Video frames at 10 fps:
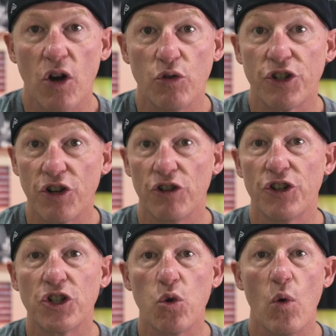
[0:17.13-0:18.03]

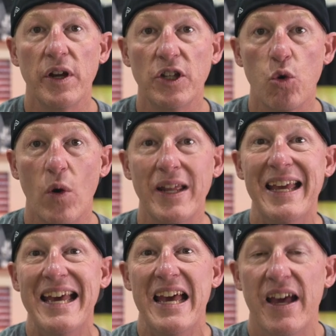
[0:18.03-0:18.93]
Sturgis 2020,
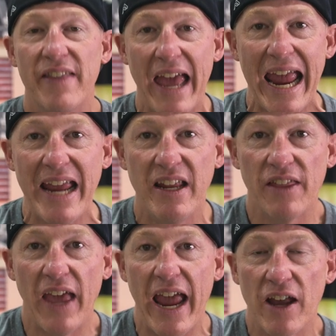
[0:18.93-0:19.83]
the
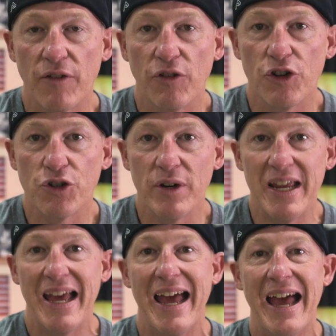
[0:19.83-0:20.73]
80th
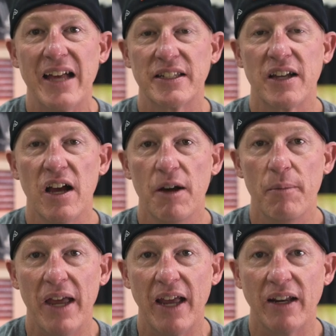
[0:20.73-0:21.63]
anniversary has
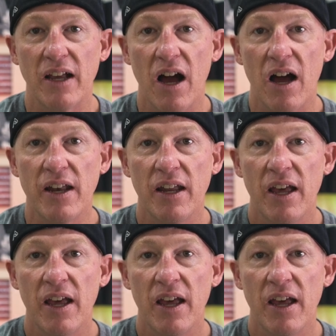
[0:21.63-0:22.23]
come and gone.